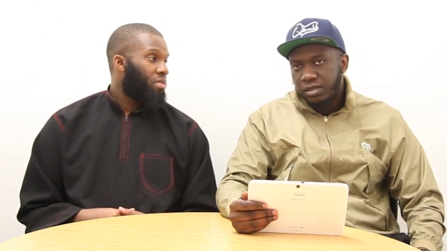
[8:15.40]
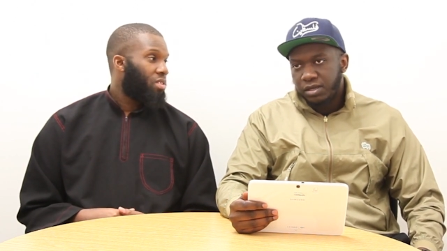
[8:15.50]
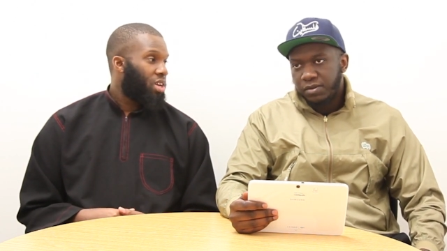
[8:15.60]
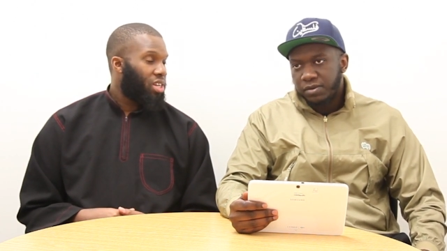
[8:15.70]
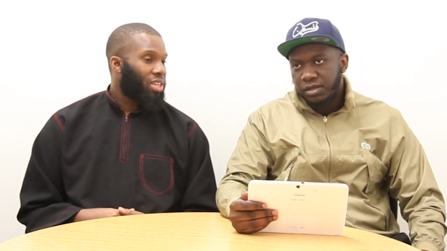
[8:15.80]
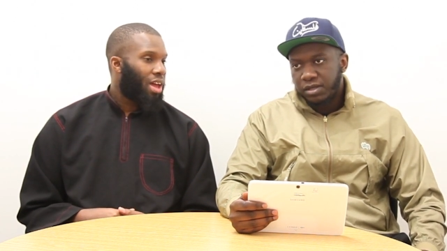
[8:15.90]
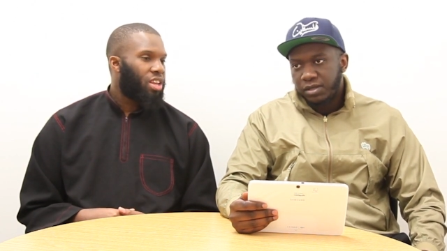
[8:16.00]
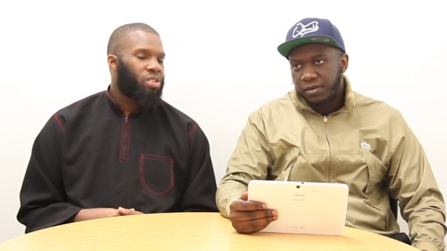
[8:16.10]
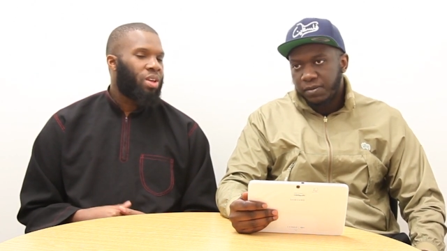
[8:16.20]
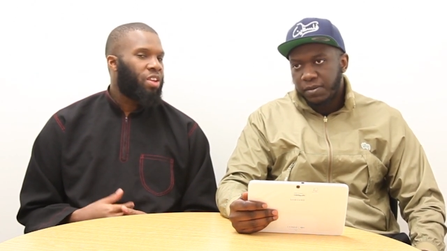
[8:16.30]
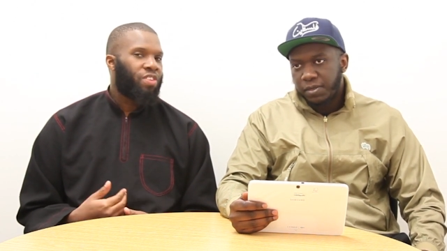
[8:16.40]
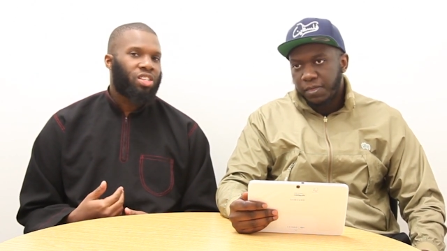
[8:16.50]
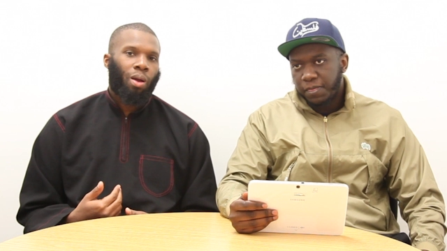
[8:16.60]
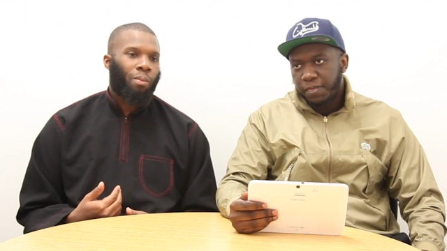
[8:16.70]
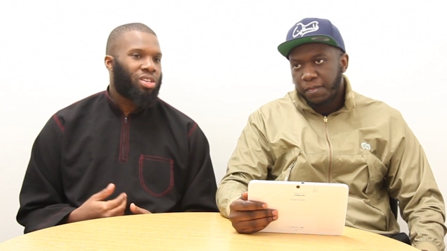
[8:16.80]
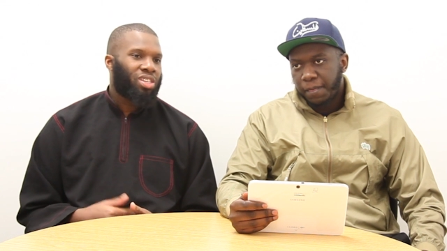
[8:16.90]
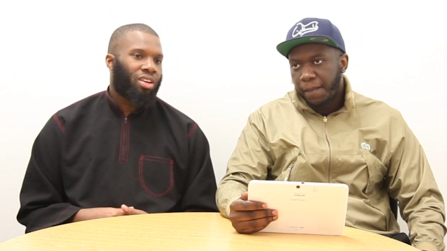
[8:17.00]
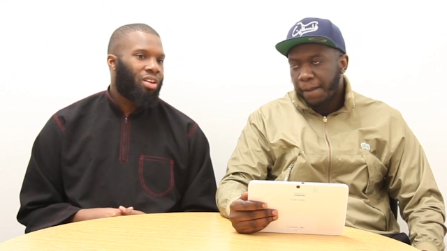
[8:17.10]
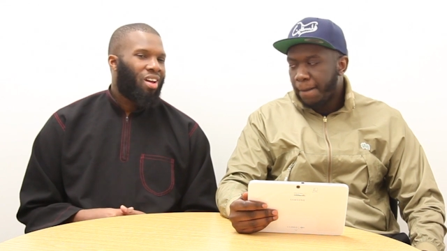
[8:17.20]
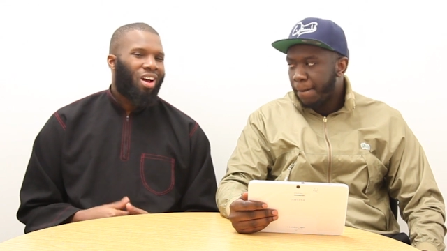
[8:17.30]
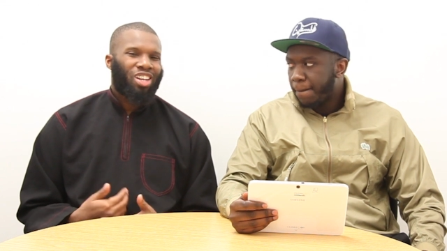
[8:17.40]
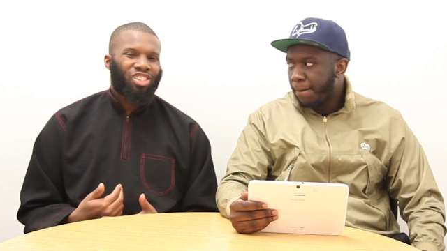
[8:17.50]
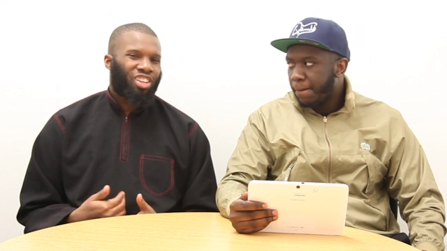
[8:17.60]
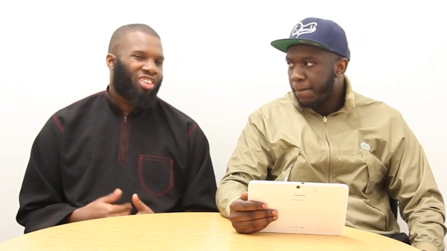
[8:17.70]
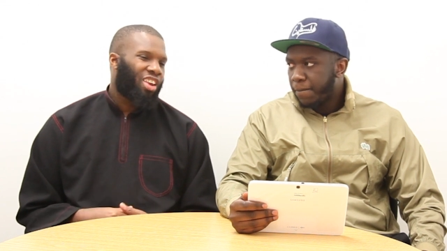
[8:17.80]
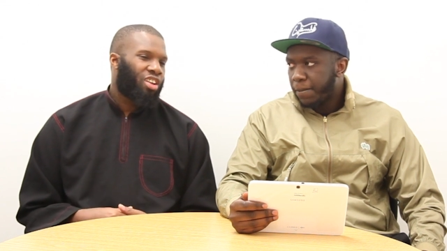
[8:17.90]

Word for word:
Speaker 1: Mm. You understand? There's many things that we said I should have done.